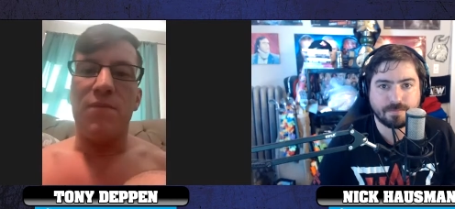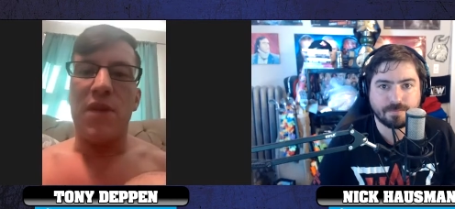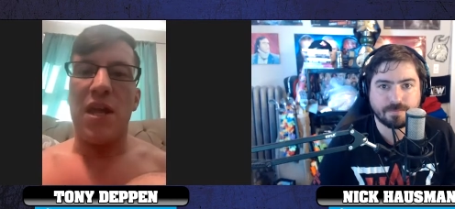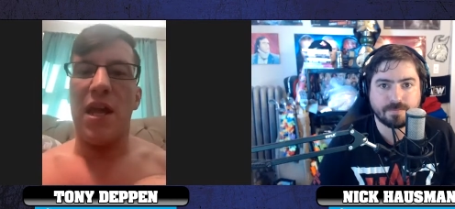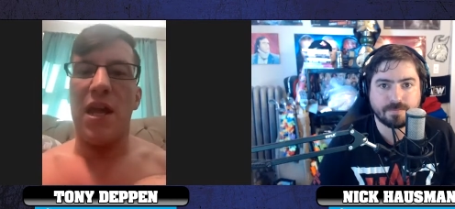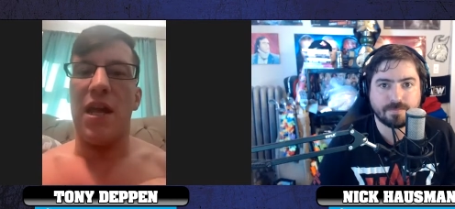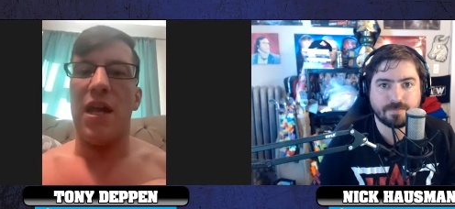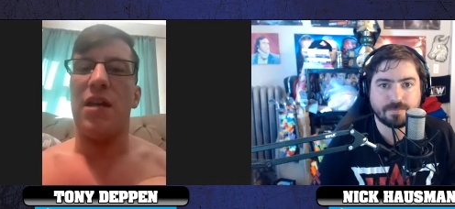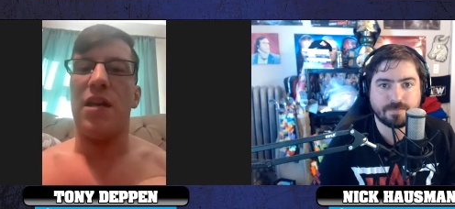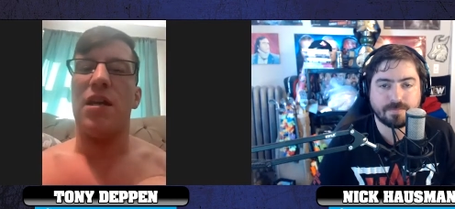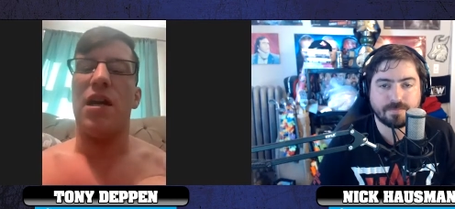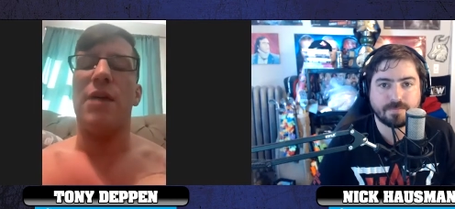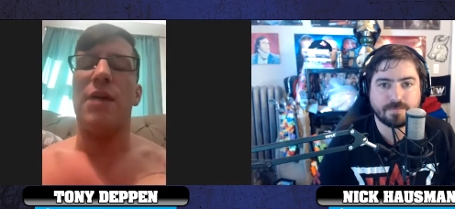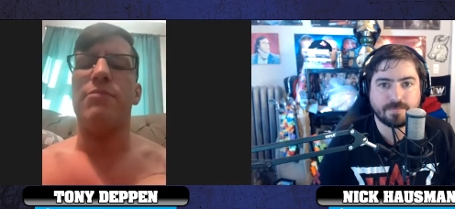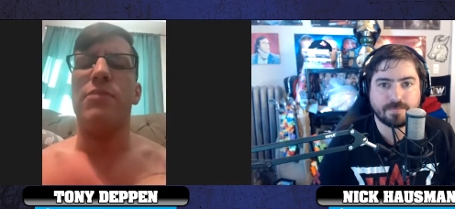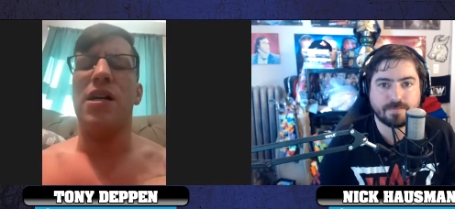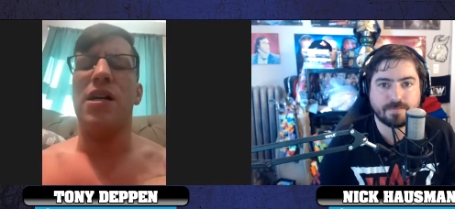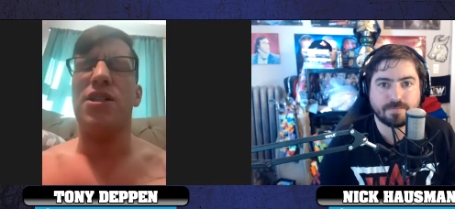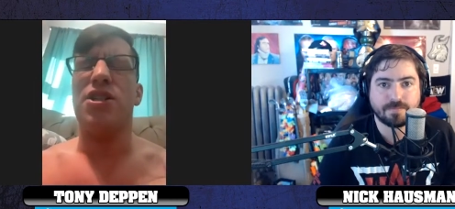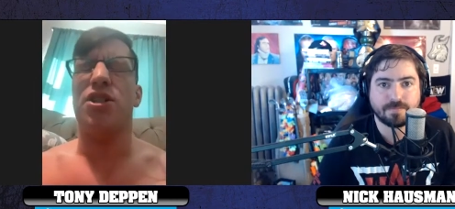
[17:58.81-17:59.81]
Speaker 1: and I'm
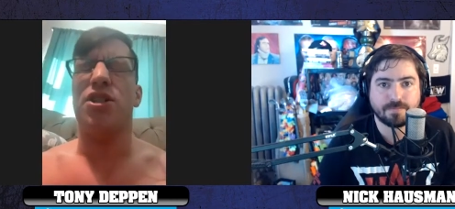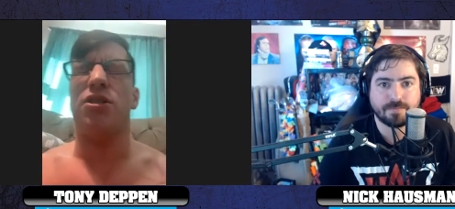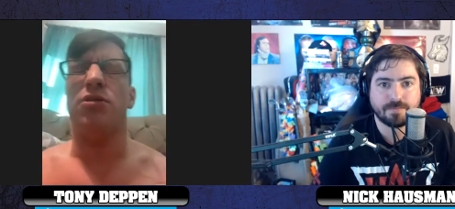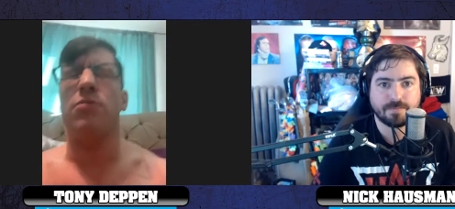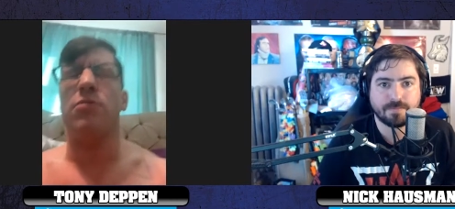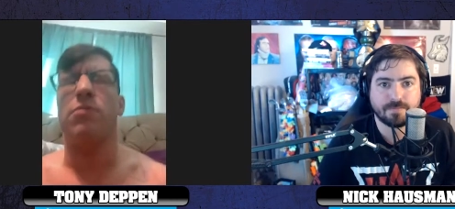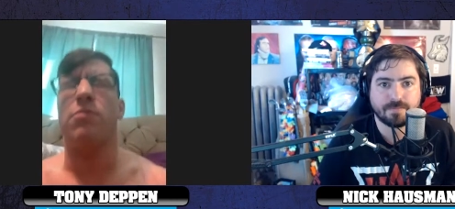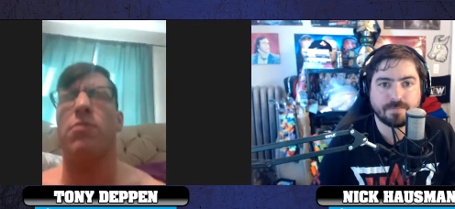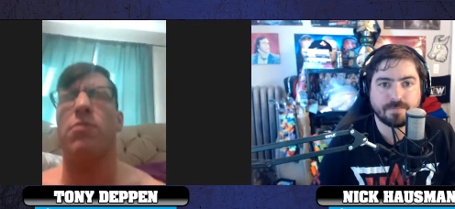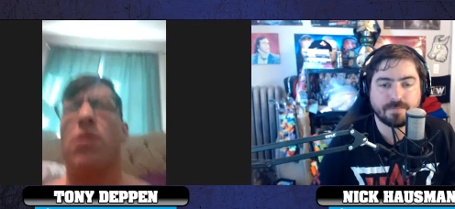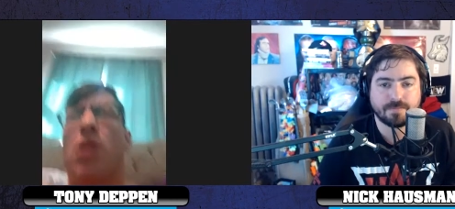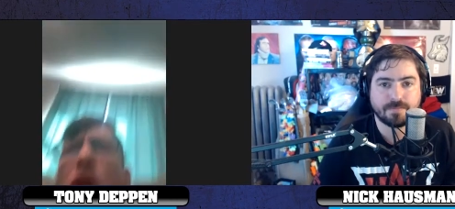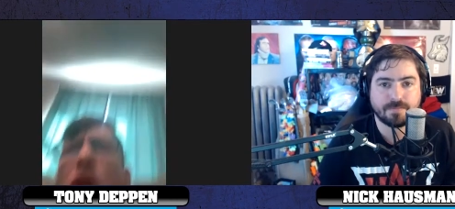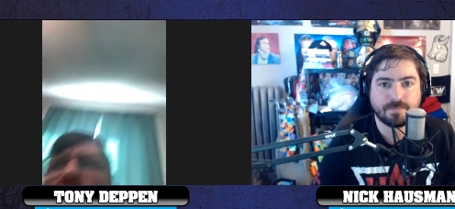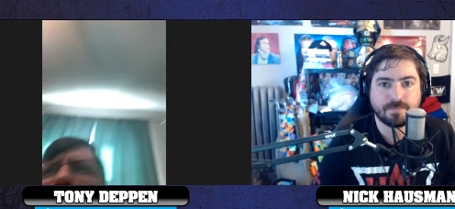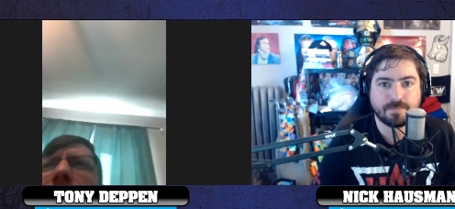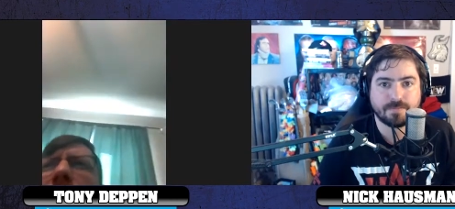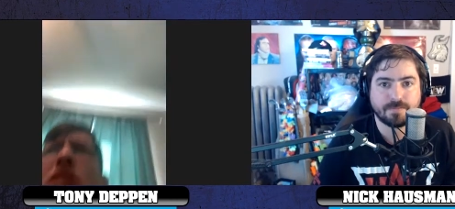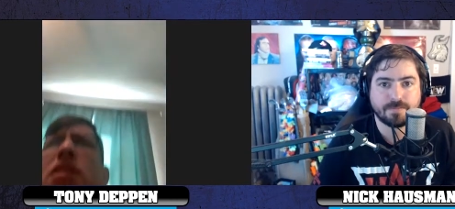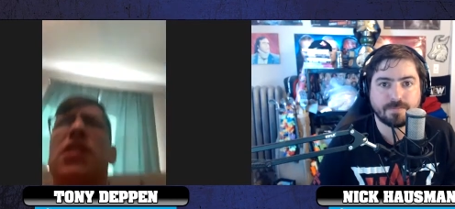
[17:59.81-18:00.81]
not sure
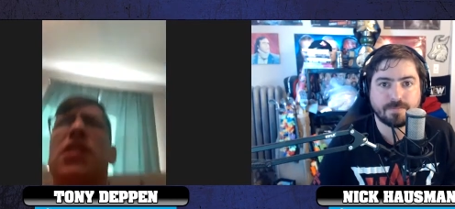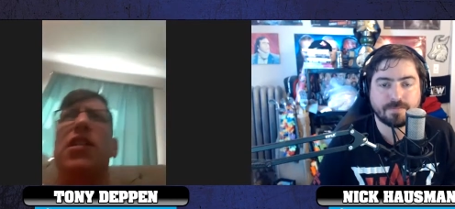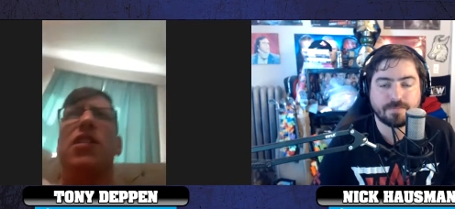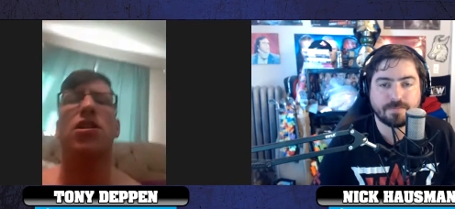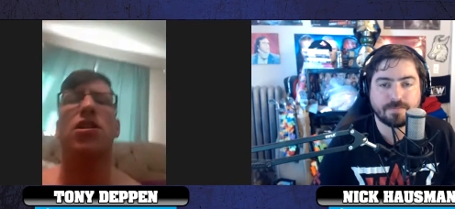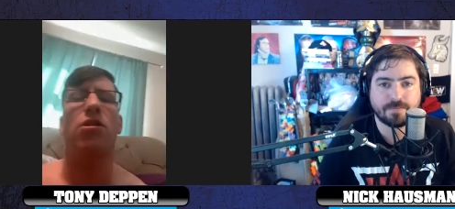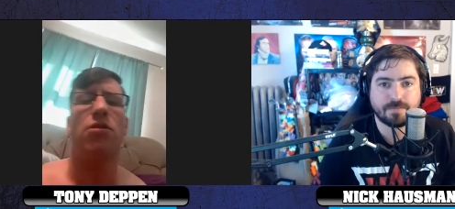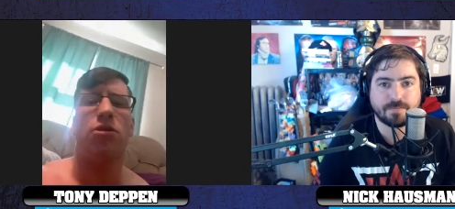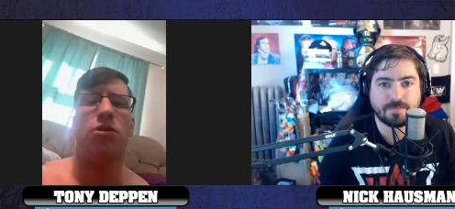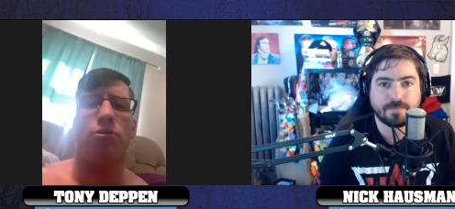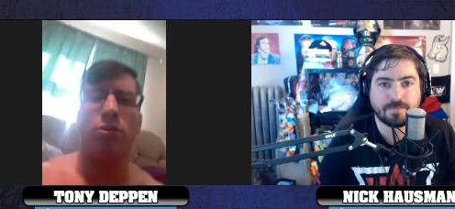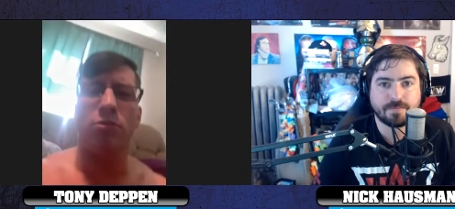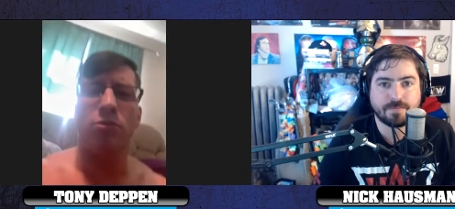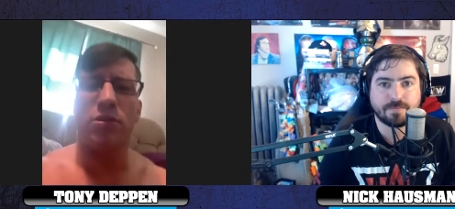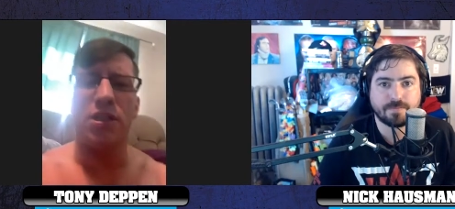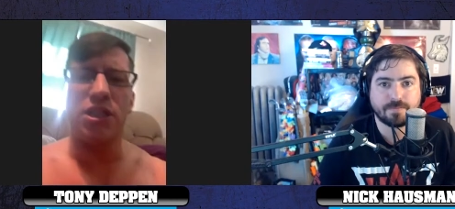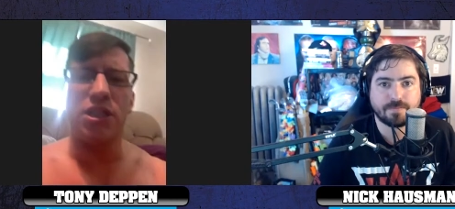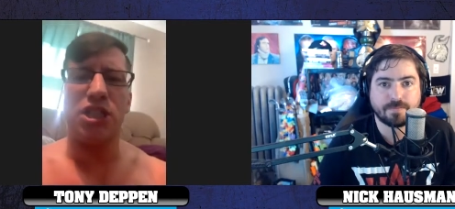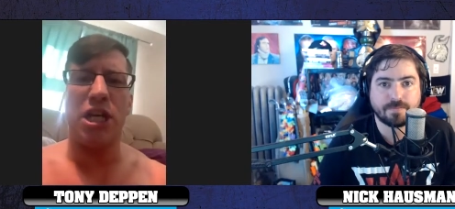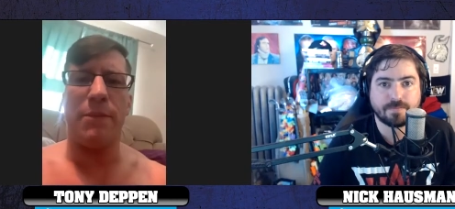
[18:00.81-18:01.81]
everything is going through with
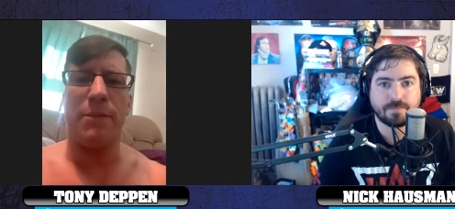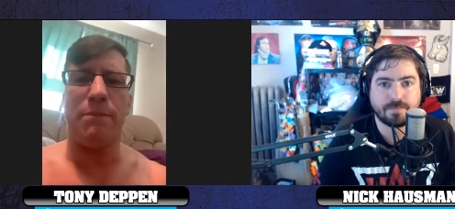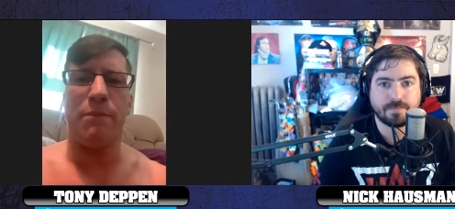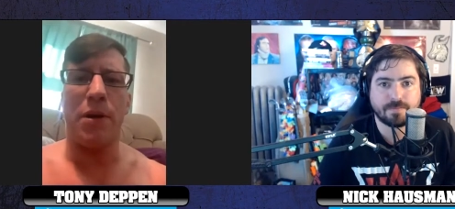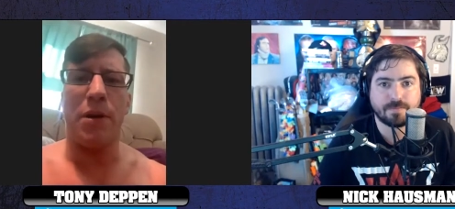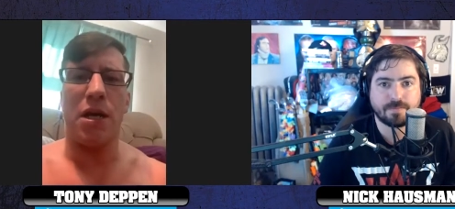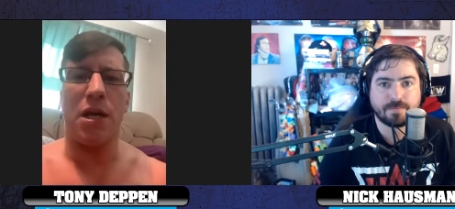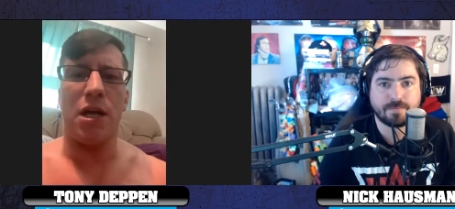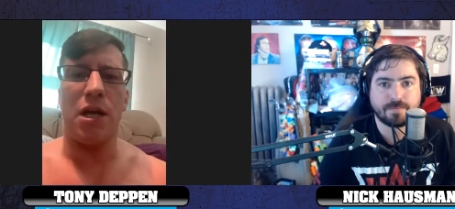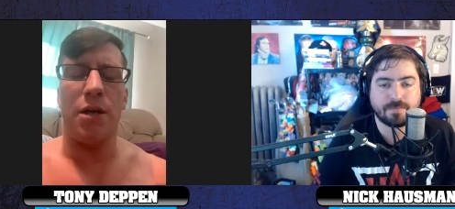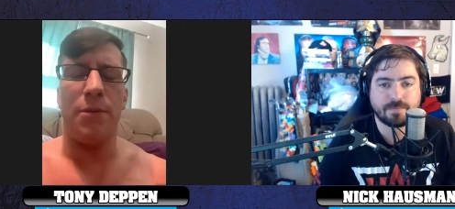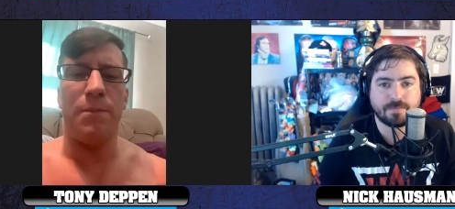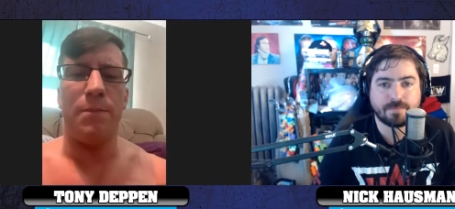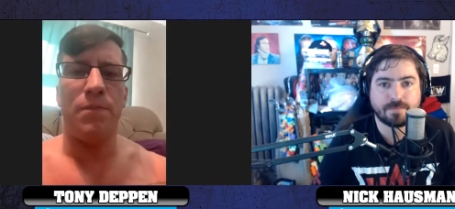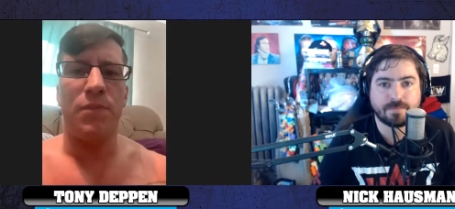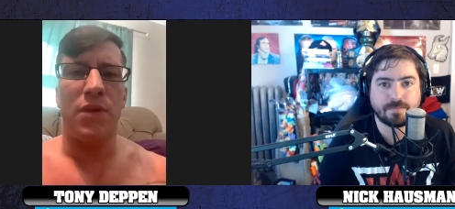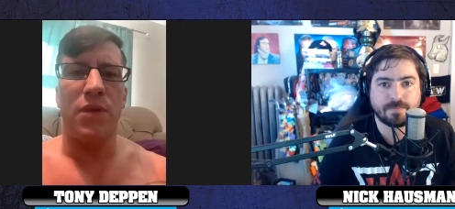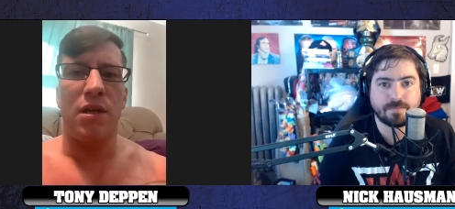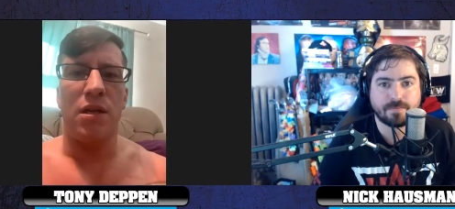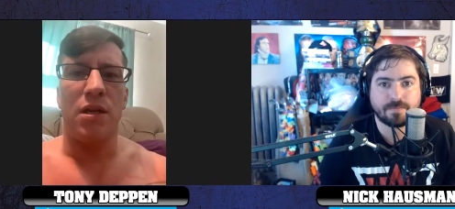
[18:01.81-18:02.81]
this yet, but
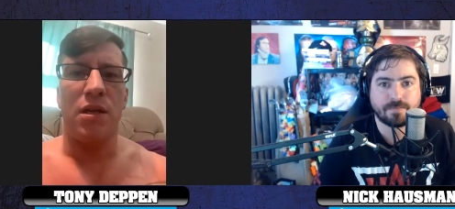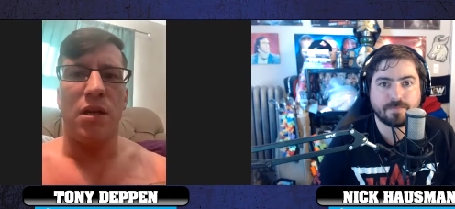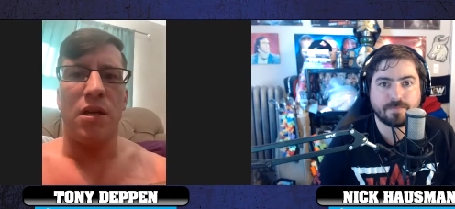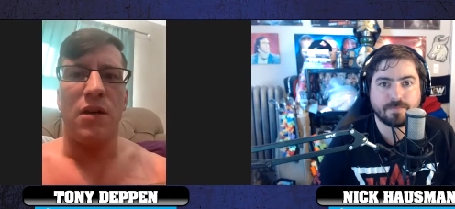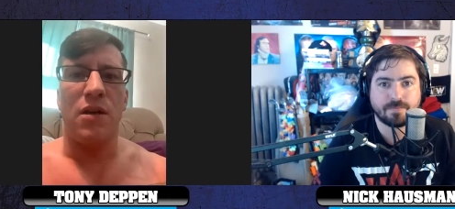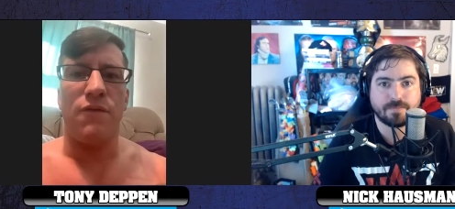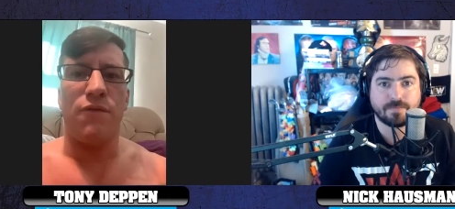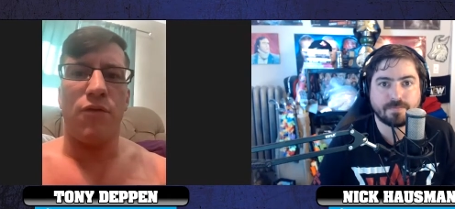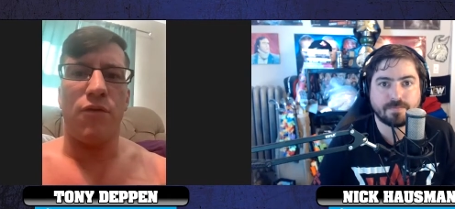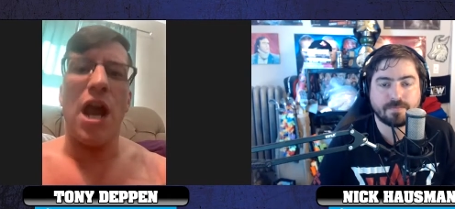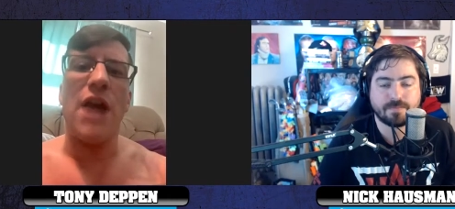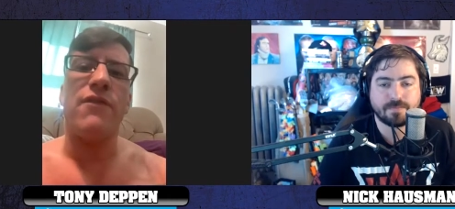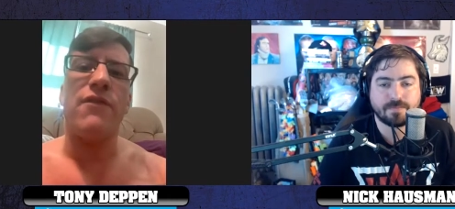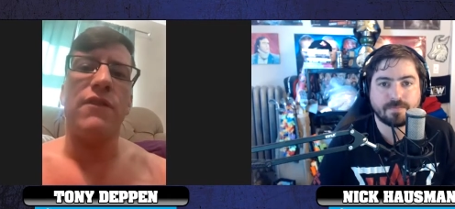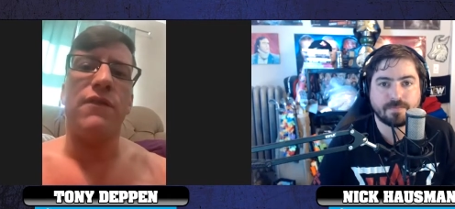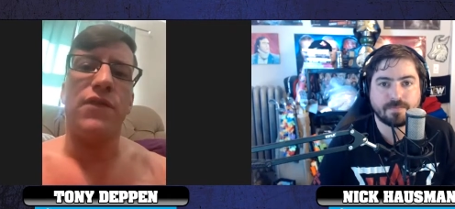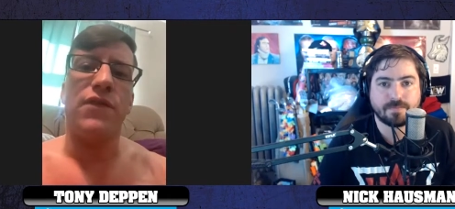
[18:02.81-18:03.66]
for every